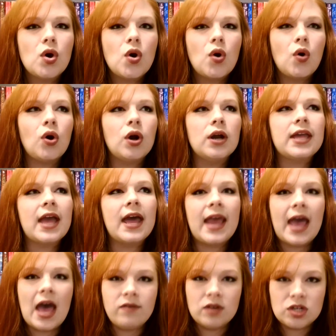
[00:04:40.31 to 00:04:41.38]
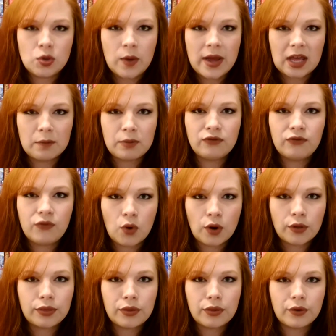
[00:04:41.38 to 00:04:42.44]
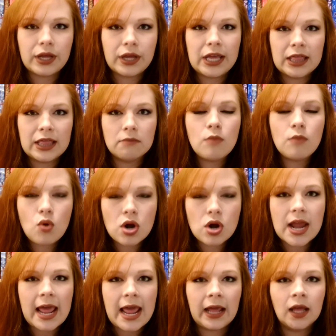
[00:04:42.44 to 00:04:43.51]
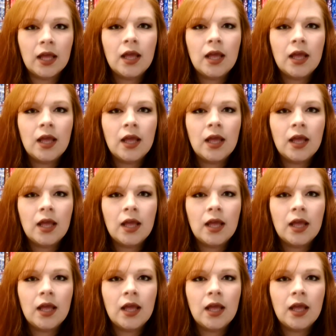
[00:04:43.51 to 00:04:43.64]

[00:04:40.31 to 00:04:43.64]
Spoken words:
or again having to wake up at 4:30 in the morning